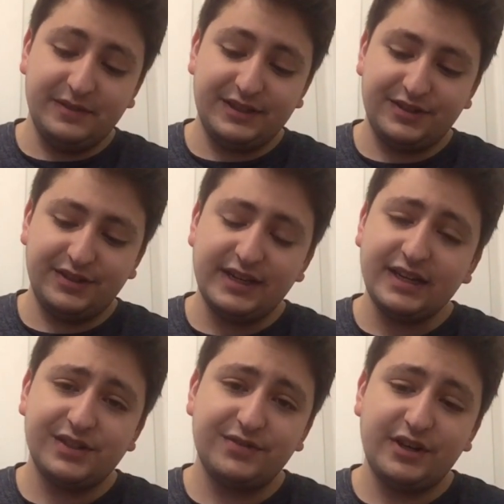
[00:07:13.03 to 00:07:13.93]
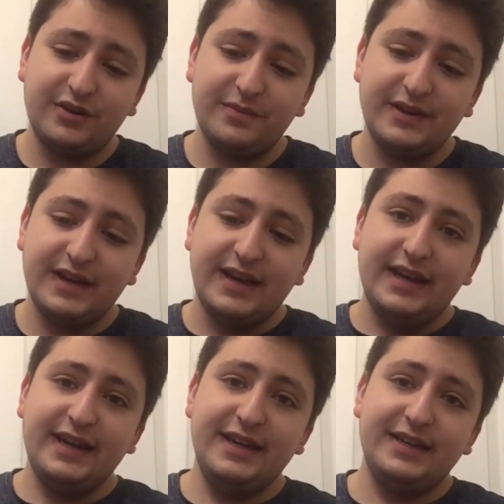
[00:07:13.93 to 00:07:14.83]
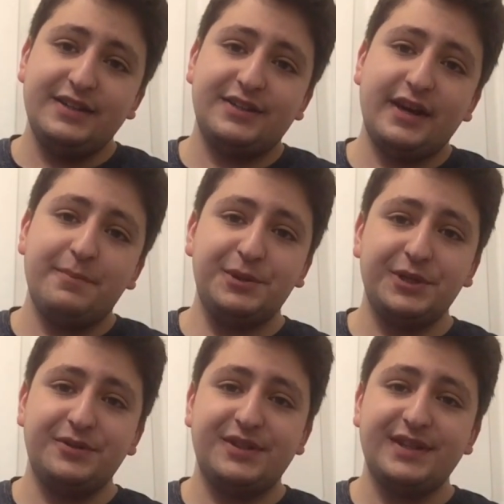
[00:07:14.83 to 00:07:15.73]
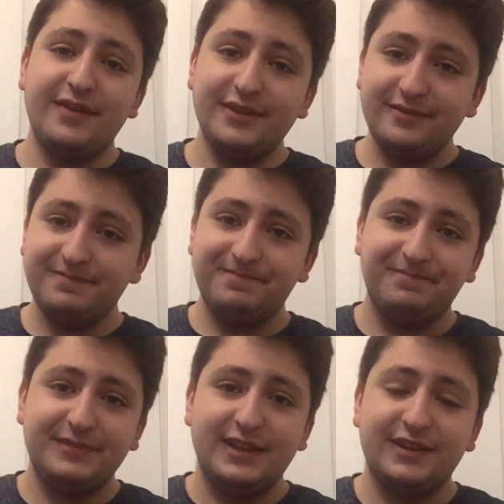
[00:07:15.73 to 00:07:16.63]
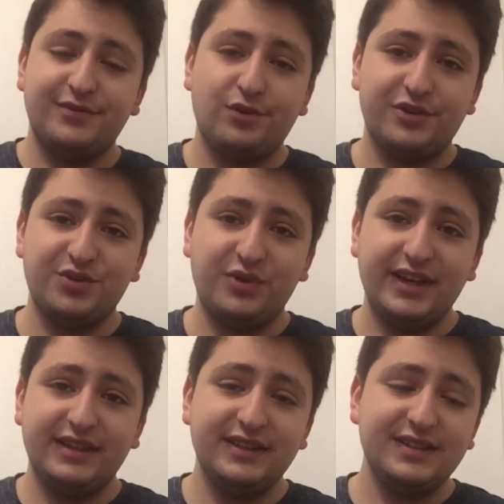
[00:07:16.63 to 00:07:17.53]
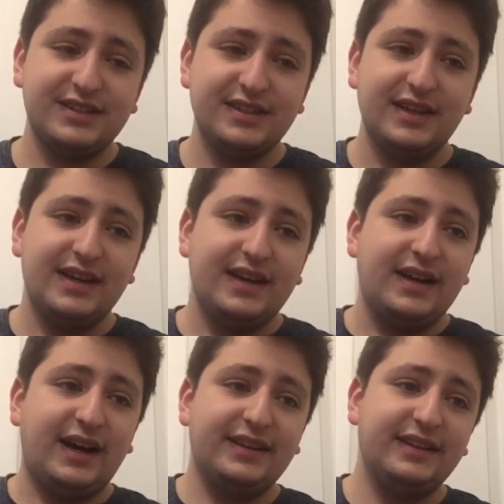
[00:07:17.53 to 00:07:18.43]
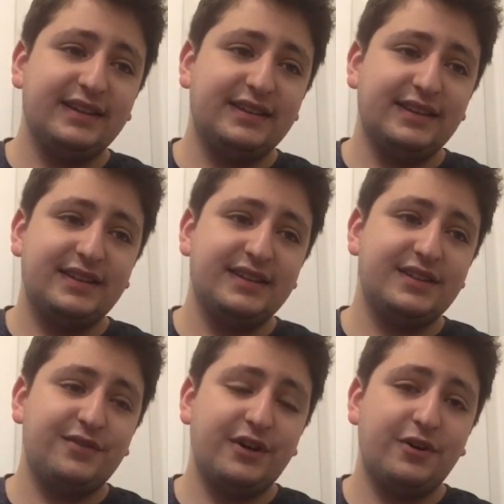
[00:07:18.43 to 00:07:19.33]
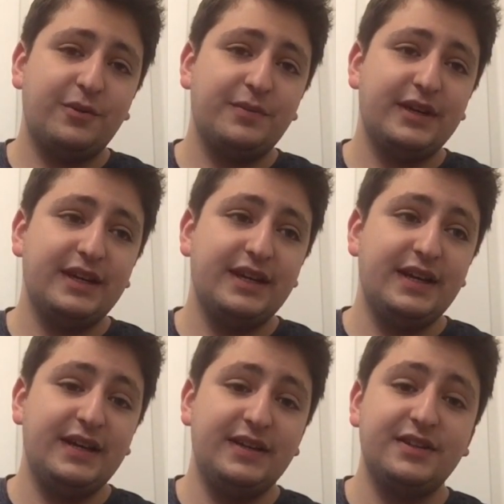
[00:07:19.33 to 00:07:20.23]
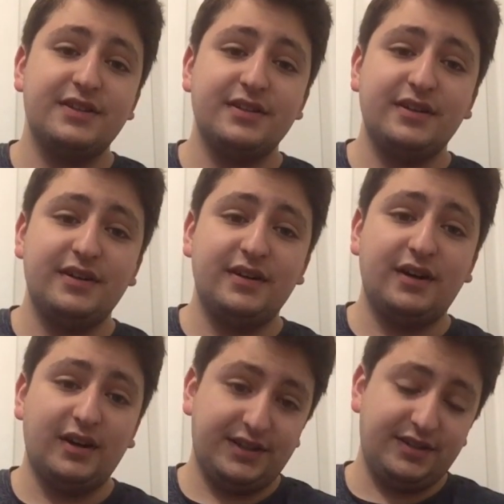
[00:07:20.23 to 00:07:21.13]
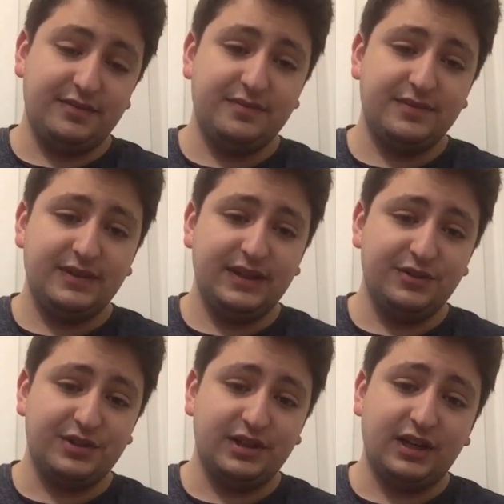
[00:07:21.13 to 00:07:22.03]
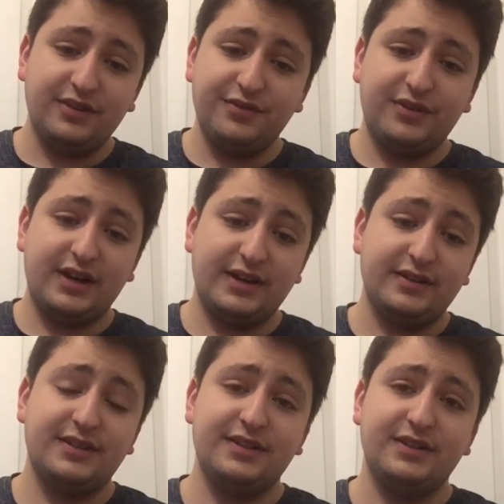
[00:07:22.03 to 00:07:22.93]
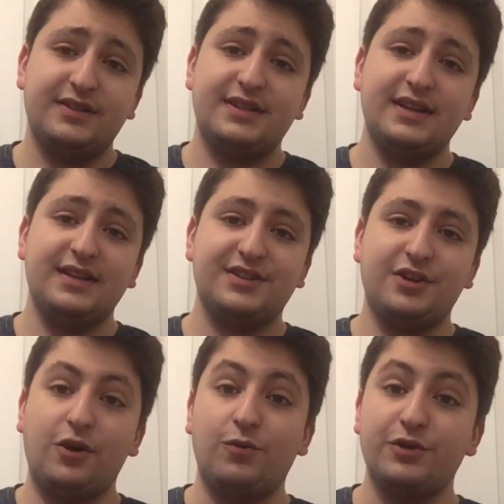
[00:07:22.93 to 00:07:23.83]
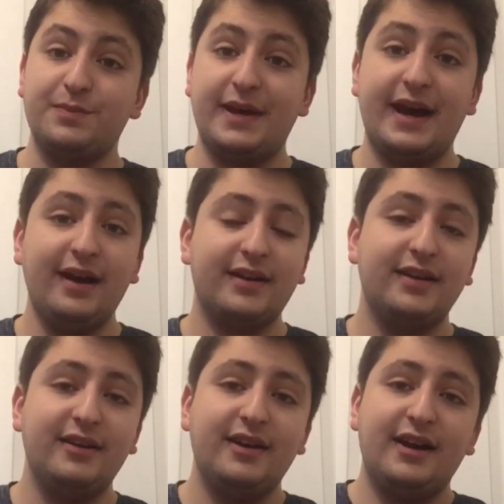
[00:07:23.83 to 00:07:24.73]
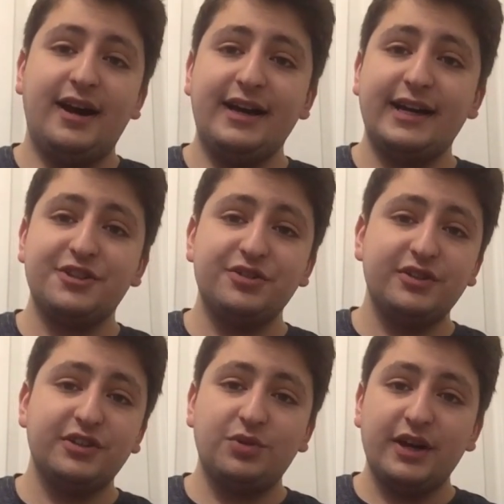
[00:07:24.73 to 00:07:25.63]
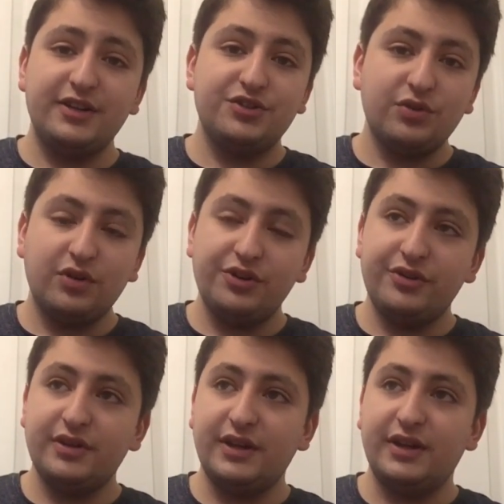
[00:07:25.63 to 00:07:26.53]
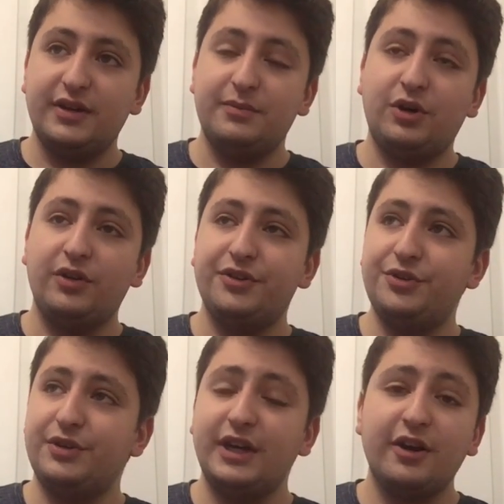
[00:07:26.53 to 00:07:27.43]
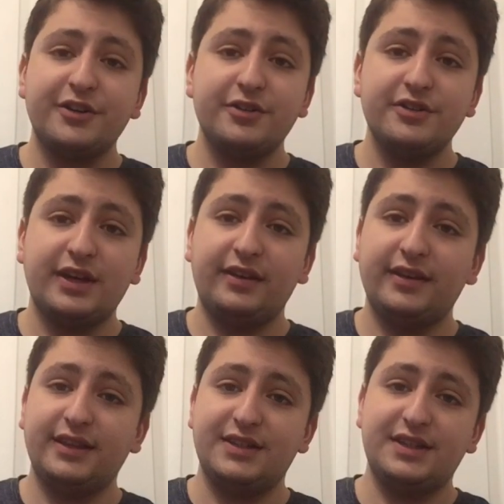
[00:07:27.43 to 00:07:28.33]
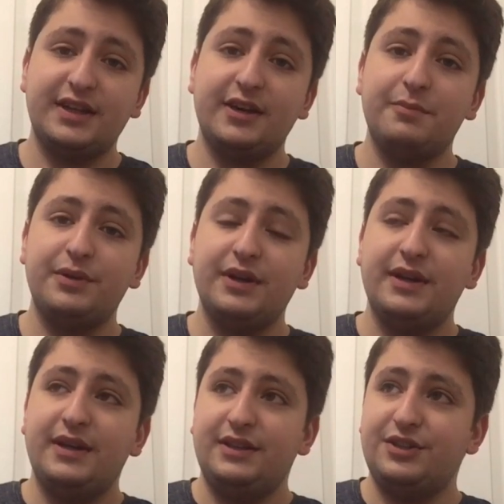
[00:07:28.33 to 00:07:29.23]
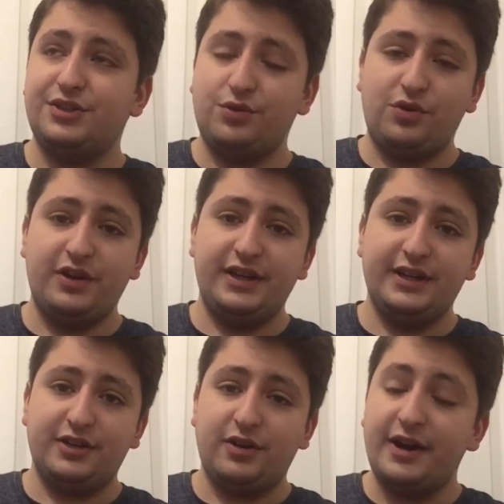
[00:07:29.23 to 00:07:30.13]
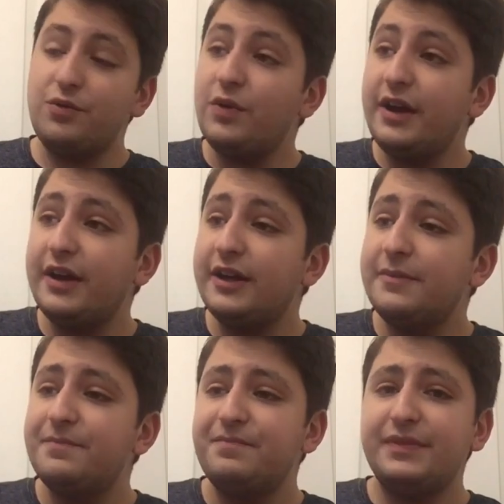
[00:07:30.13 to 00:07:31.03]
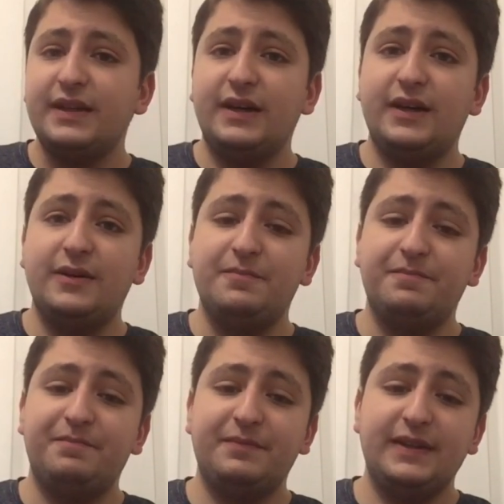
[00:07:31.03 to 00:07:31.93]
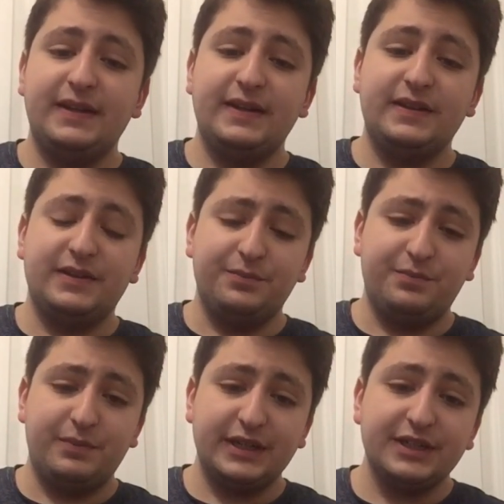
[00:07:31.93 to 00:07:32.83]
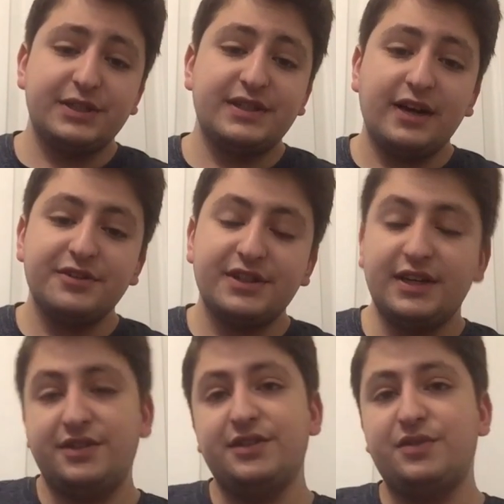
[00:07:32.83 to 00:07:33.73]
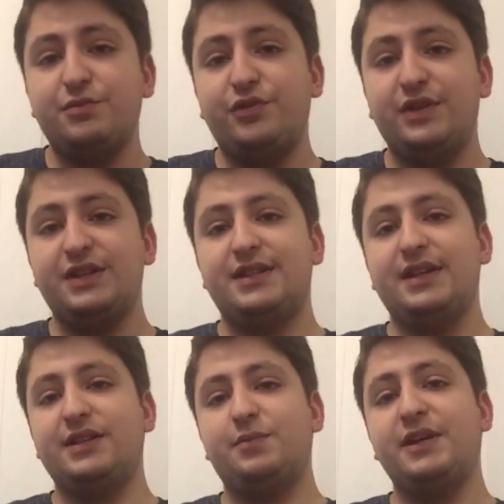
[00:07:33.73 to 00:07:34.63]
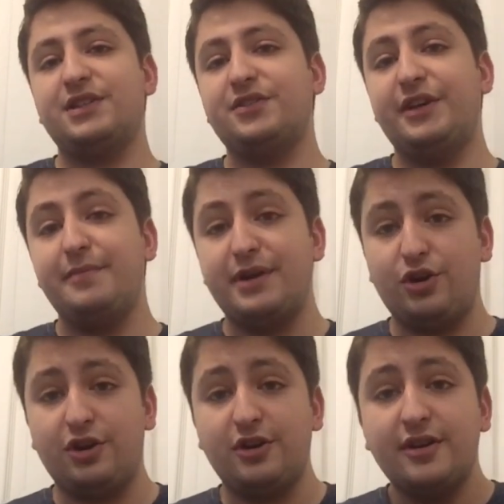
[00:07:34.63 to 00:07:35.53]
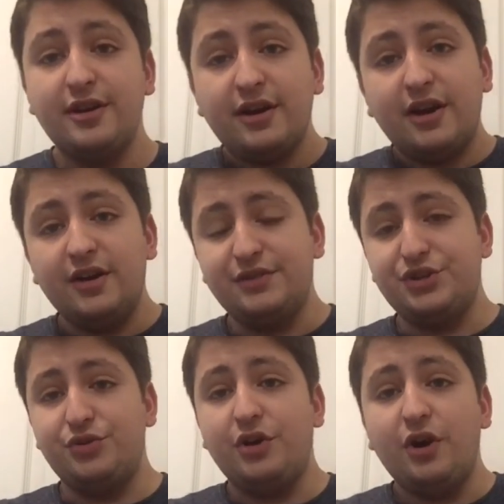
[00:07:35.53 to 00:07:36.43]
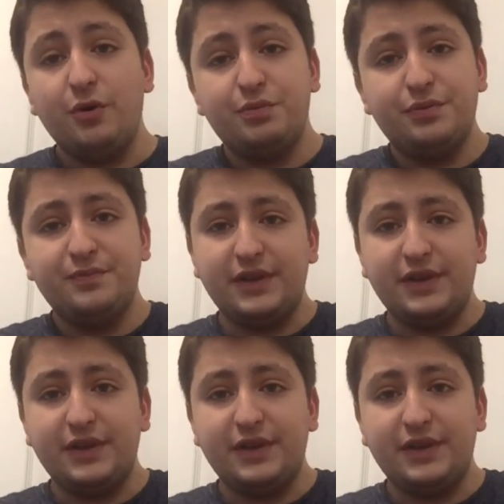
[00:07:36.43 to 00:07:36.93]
So the next film is Episode 7, The Force Awakens. I think that this film is awesome. It was a lot of fun to see Star Wars back. I actually quite enjoy all the new characters. I thought they set up the story in a great way. The biggest downside to this movie is that it's basically a mirror of A New Hope.